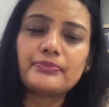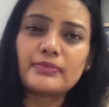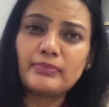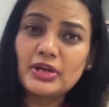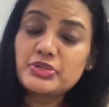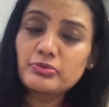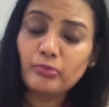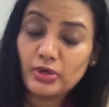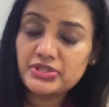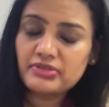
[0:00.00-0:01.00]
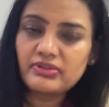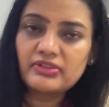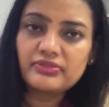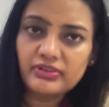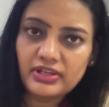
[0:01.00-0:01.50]
Moisture
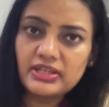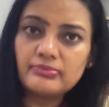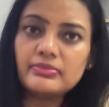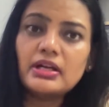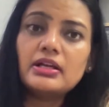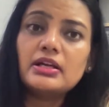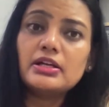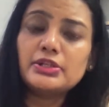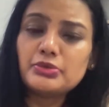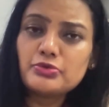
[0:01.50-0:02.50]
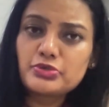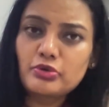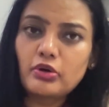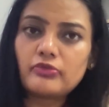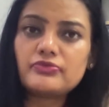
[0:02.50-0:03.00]
Wave cream, Dew
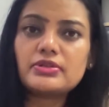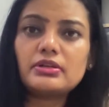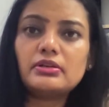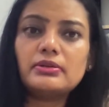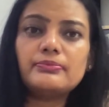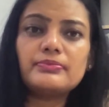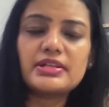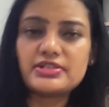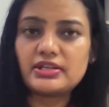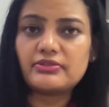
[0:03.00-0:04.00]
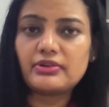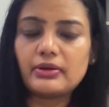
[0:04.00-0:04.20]
Soft, etc.